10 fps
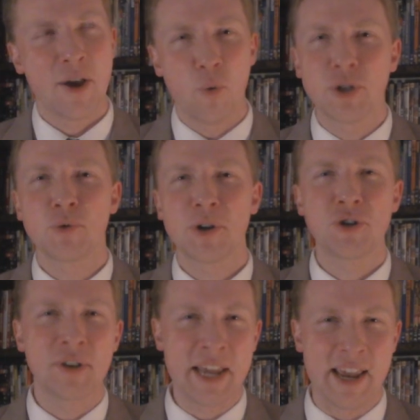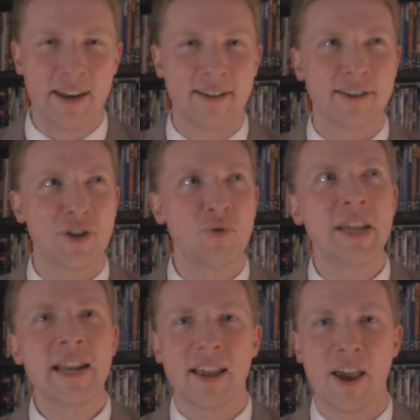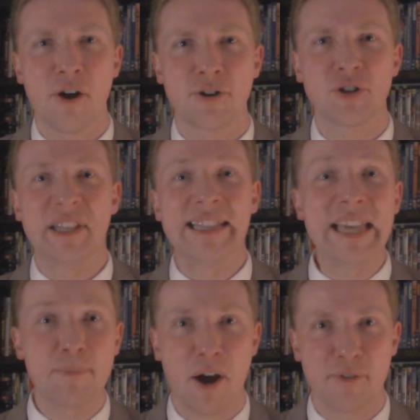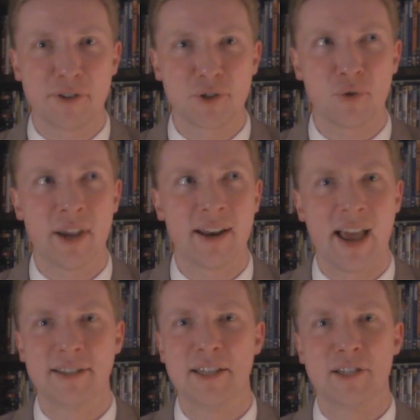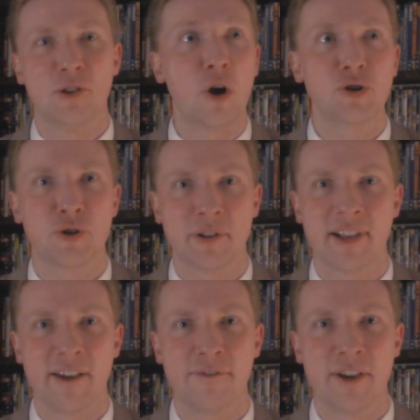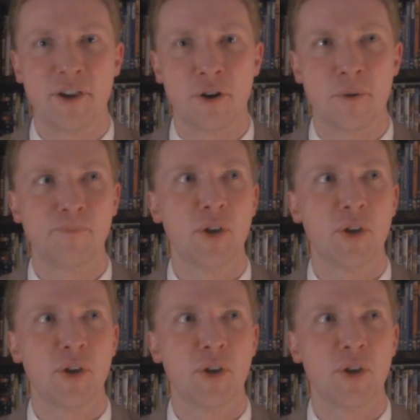which is what you need. You need a character to leap off the screen as this larger-than-life figure